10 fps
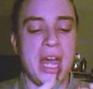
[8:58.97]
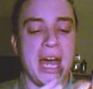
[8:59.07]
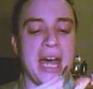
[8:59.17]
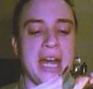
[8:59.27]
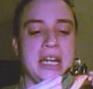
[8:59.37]

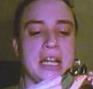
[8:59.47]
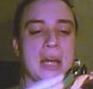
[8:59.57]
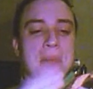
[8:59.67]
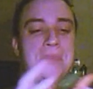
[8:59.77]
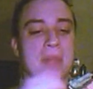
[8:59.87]
And
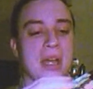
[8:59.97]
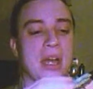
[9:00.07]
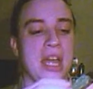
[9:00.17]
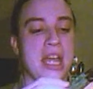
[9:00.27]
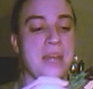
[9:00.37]

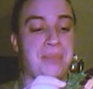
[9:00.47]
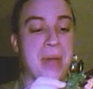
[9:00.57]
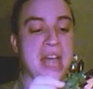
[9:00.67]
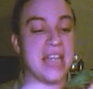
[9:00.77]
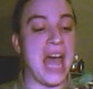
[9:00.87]
it
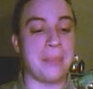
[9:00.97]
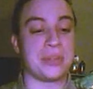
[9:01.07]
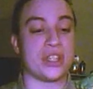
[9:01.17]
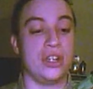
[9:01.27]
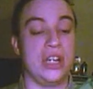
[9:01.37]
bears
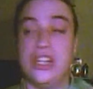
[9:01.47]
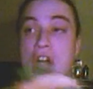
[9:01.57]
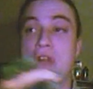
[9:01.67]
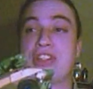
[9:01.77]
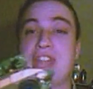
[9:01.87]
absolutely
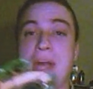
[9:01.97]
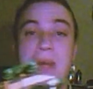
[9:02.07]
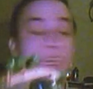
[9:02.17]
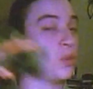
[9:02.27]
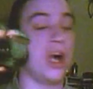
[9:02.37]
no
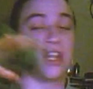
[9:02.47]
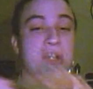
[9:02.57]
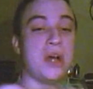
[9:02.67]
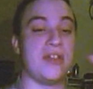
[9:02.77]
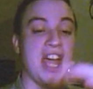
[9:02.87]
resemblance
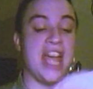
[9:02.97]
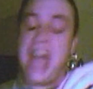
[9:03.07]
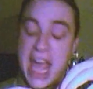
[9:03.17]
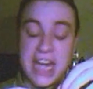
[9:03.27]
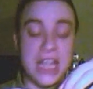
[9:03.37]
whatsoever in
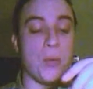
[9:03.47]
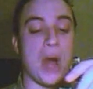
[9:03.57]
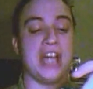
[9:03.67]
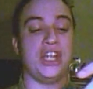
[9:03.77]
any way,